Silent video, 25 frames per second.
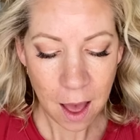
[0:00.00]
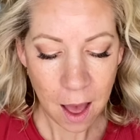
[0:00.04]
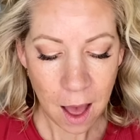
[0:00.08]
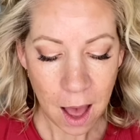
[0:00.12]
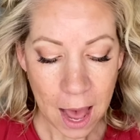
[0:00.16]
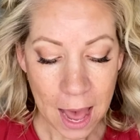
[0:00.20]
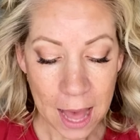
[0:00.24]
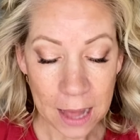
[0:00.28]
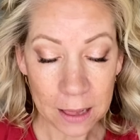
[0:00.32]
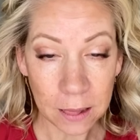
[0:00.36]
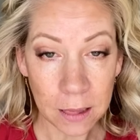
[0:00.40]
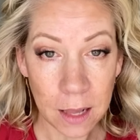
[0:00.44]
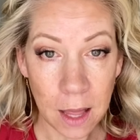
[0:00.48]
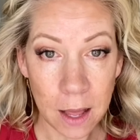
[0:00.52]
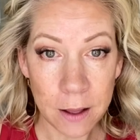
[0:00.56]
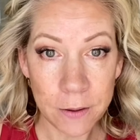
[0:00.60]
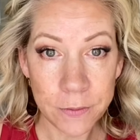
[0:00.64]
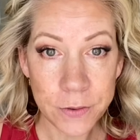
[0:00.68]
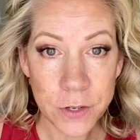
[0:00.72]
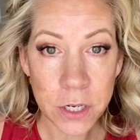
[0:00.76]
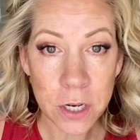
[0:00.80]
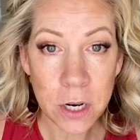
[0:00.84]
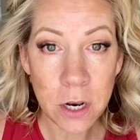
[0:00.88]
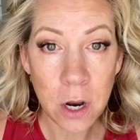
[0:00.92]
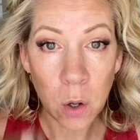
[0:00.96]
I love
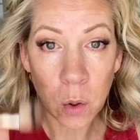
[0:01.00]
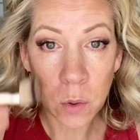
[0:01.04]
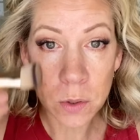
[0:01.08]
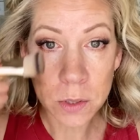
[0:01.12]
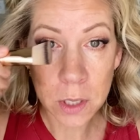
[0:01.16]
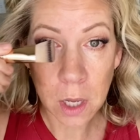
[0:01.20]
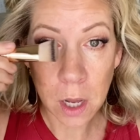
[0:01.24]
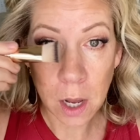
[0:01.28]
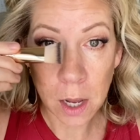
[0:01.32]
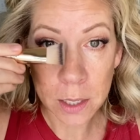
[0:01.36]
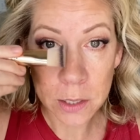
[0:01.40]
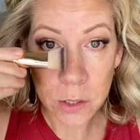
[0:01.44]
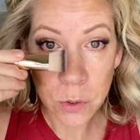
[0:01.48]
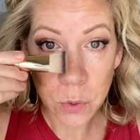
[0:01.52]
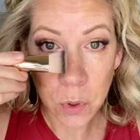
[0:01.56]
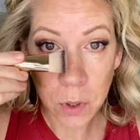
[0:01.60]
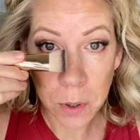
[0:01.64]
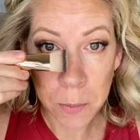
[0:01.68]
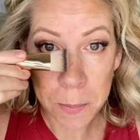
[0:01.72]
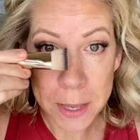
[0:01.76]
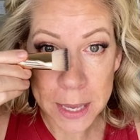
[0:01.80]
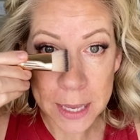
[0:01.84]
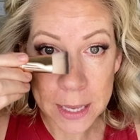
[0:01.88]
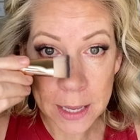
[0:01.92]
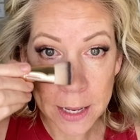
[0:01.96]
to nose contour
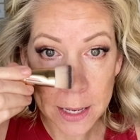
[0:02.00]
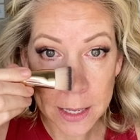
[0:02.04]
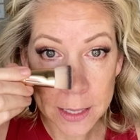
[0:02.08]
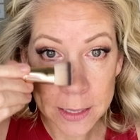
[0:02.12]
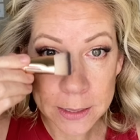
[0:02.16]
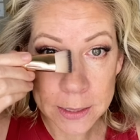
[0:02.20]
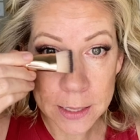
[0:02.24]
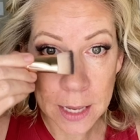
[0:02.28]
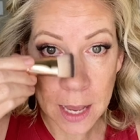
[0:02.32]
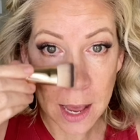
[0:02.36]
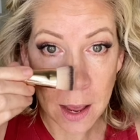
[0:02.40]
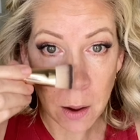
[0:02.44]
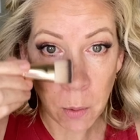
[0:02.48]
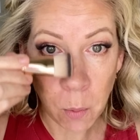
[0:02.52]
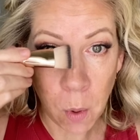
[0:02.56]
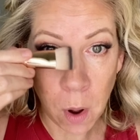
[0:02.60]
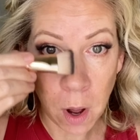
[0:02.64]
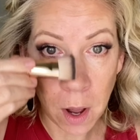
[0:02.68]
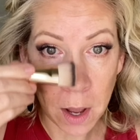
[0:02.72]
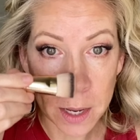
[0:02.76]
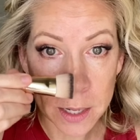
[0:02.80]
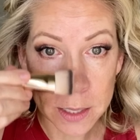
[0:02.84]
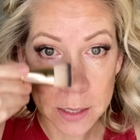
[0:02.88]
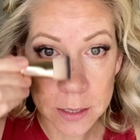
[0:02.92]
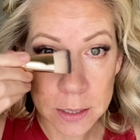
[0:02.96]
because I
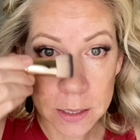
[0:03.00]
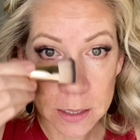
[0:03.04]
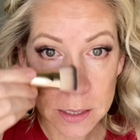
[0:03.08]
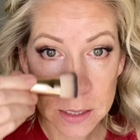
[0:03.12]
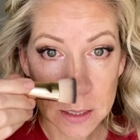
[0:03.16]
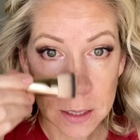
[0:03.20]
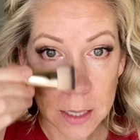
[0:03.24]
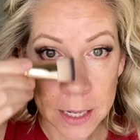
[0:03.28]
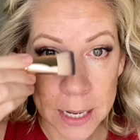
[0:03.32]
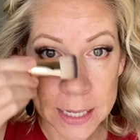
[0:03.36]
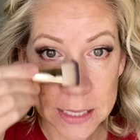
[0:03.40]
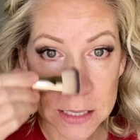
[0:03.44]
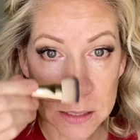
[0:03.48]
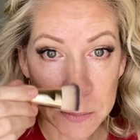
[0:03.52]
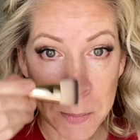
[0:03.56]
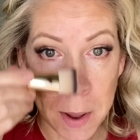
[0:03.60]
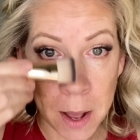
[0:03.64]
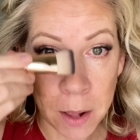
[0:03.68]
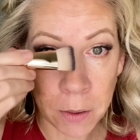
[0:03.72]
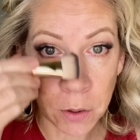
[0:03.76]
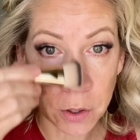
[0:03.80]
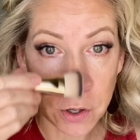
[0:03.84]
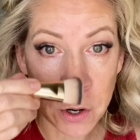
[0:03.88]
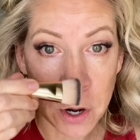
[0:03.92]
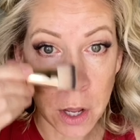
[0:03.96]
want a
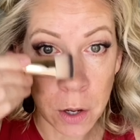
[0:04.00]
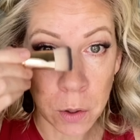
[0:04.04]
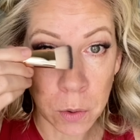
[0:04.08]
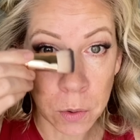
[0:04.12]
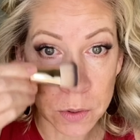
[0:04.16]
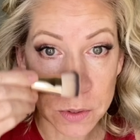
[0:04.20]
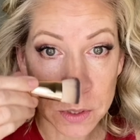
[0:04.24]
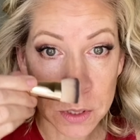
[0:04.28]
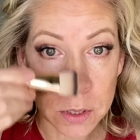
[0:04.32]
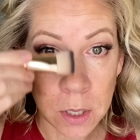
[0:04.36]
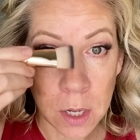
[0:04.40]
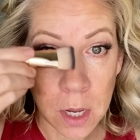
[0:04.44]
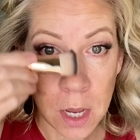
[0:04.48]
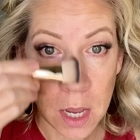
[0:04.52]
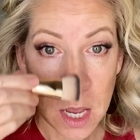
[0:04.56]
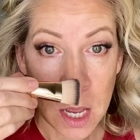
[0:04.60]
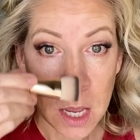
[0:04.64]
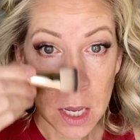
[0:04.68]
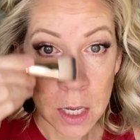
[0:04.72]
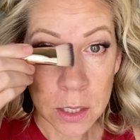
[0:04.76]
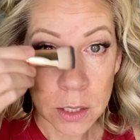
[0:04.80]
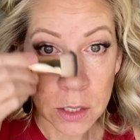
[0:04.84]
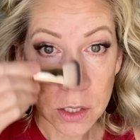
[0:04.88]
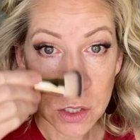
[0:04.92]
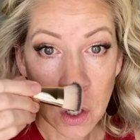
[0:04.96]
smaller nose.
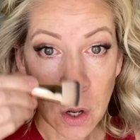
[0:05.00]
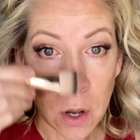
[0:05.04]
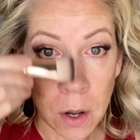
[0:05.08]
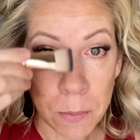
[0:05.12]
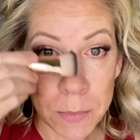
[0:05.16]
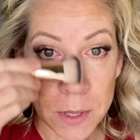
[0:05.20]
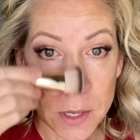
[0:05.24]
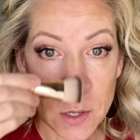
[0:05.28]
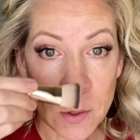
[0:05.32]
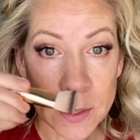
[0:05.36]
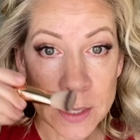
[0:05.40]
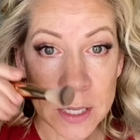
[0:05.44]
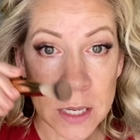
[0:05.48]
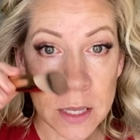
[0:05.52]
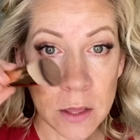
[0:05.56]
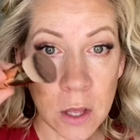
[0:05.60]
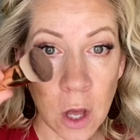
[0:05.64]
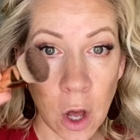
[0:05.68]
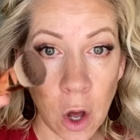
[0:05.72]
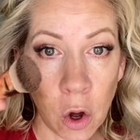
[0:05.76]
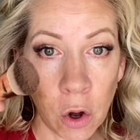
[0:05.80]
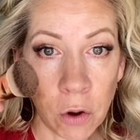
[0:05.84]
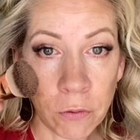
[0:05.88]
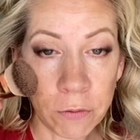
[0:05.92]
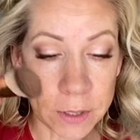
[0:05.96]
So I'm using the
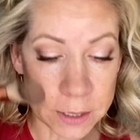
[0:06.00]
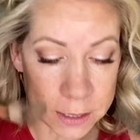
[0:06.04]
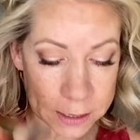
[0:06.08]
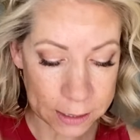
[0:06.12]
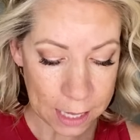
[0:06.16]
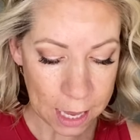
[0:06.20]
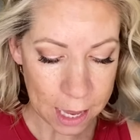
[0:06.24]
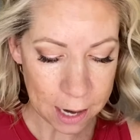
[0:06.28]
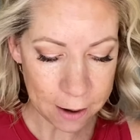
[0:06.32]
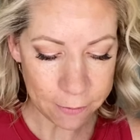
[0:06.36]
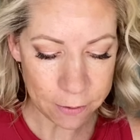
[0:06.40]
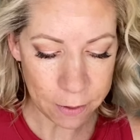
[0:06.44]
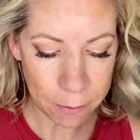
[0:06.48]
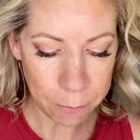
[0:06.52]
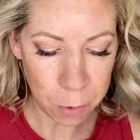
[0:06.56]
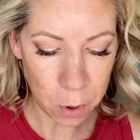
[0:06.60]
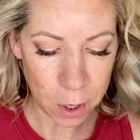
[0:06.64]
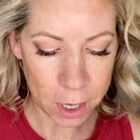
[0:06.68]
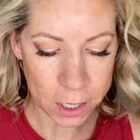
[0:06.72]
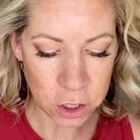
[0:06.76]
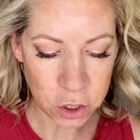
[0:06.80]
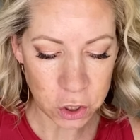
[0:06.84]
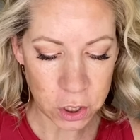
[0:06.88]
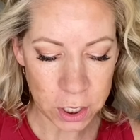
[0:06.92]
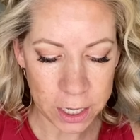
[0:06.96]
oval side of the
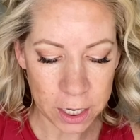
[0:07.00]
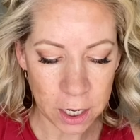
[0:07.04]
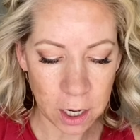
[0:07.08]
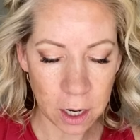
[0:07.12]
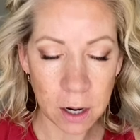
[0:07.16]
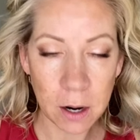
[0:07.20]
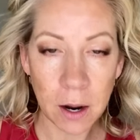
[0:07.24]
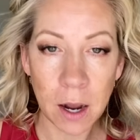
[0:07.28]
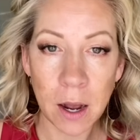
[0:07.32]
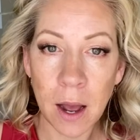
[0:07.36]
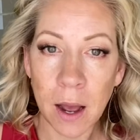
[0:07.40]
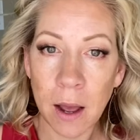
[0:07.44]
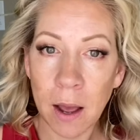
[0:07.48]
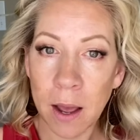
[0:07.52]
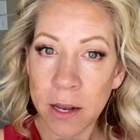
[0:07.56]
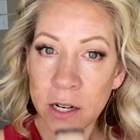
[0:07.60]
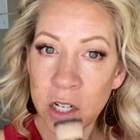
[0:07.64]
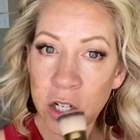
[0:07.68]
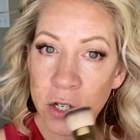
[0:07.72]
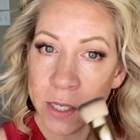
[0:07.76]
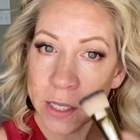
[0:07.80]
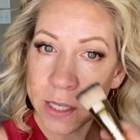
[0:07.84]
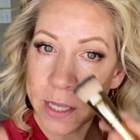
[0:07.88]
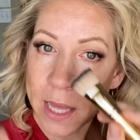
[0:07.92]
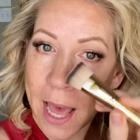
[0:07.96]
brush here,
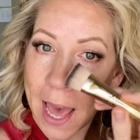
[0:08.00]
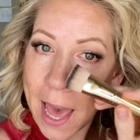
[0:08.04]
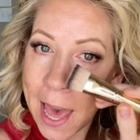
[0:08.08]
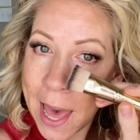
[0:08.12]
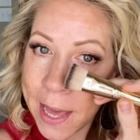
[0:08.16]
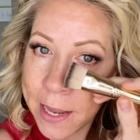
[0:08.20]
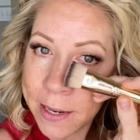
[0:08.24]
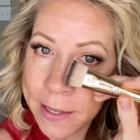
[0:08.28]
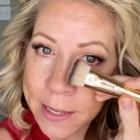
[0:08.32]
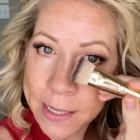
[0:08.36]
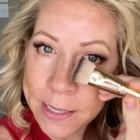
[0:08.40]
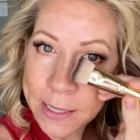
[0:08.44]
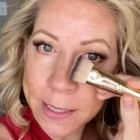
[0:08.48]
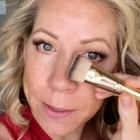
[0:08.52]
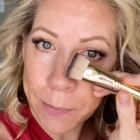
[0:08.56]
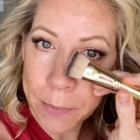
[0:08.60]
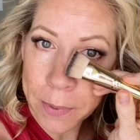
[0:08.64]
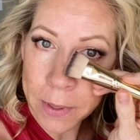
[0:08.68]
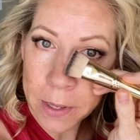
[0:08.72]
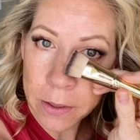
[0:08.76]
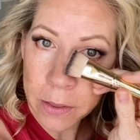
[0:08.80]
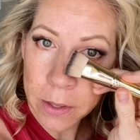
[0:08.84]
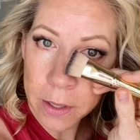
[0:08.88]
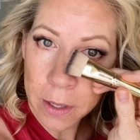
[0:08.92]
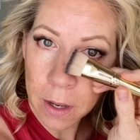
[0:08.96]
just the end. I dip it
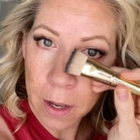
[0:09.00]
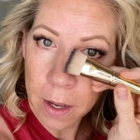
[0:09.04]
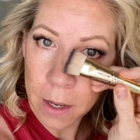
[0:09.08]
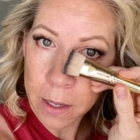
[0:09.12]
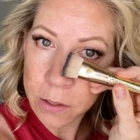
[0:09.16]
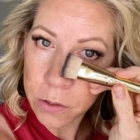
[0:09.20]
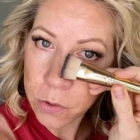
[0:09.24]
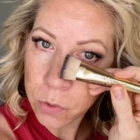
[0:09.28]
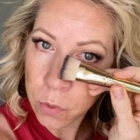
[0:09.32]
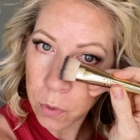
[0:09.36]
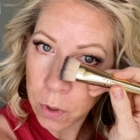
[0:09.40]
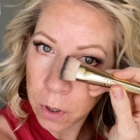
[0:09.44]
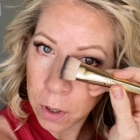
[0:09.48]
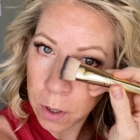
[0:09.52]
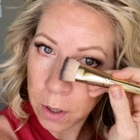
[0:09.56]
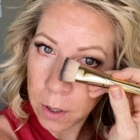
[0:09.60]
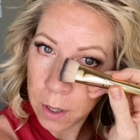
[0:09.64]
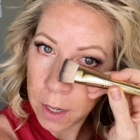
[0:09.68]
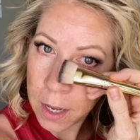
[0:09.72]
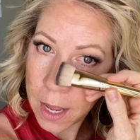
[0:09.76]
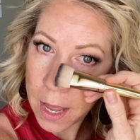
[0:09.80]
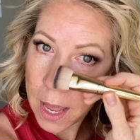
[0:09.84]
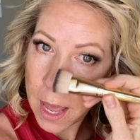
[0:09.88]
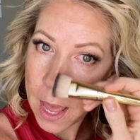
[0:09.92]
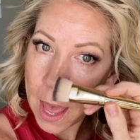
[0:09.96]
in the contour,
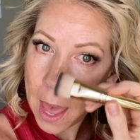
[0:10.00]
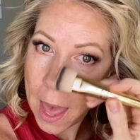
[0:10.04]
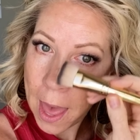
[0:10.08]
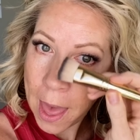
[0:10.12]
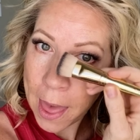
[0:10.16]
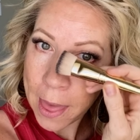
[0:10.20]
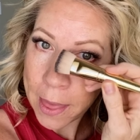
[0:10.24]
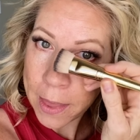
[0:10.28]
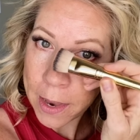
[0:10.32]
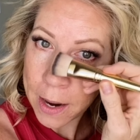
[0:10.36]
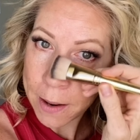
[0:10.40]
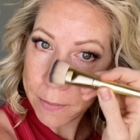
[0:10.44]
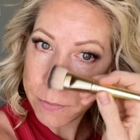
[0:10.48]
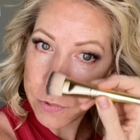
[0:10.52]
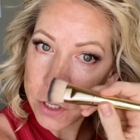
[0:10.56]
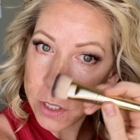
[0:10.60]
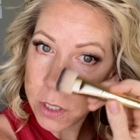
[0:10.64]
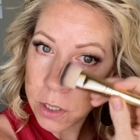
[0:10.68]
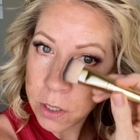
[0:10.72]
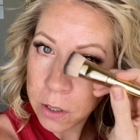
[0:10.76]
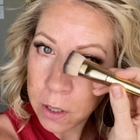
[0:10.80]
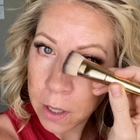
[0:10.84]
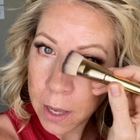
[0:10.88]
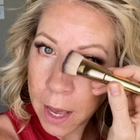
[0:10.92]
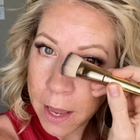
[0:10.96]
and I'm
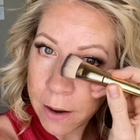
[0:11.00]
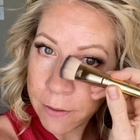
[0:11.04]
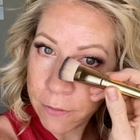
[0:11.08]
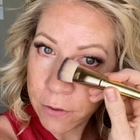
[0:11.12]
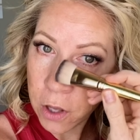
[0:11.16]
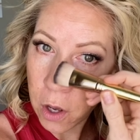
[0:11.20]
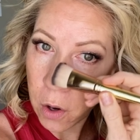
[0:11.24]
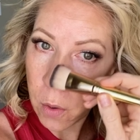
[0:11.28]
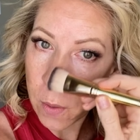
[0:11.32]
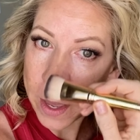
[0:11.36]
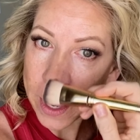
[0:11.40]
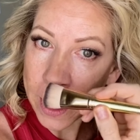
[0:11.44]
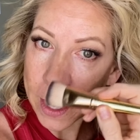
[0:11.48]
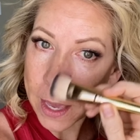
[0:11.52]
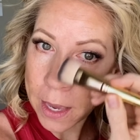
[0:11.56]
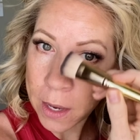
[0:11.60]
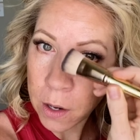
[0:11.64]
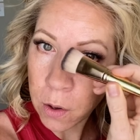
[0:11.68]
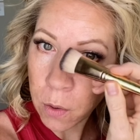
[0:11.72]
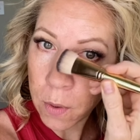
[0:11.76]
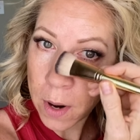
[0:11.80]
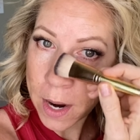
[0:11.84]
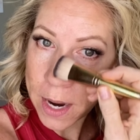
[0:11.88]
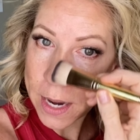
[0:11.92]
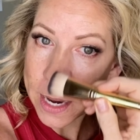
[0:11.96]
just kind of going and
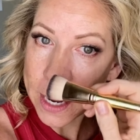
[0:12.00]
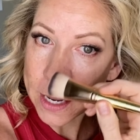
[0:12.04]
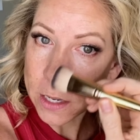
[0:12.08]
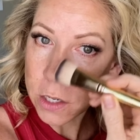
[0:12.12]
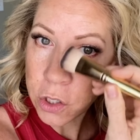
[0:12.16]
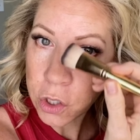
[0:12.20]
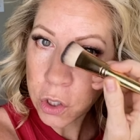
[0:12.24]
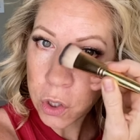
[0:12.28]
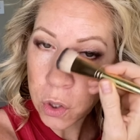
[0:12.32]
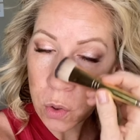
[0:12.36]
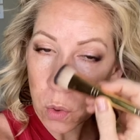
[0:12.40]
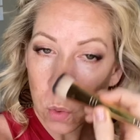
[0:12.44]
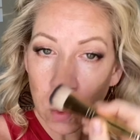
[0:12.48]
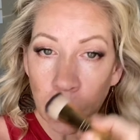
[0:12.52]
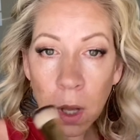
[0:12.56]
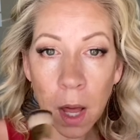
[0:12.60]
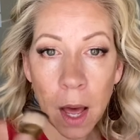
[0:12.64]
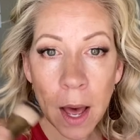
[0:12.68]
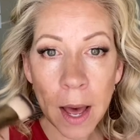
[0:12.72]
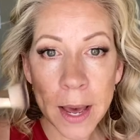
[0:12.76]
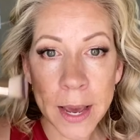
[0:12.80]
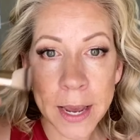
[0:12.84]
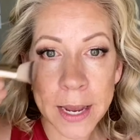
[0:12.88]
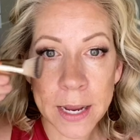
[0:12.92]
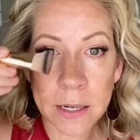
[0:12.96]
creating 2
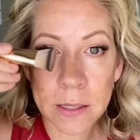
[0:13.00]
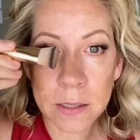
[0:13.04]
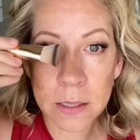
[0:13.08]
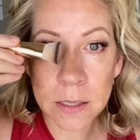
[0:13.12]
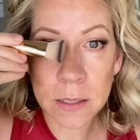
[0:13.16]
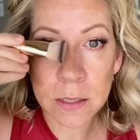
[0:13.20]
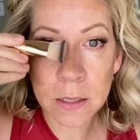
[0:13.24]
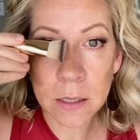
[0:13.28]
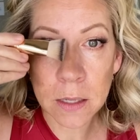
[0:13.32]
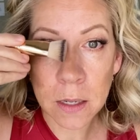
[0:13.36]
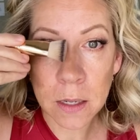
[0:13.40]
lines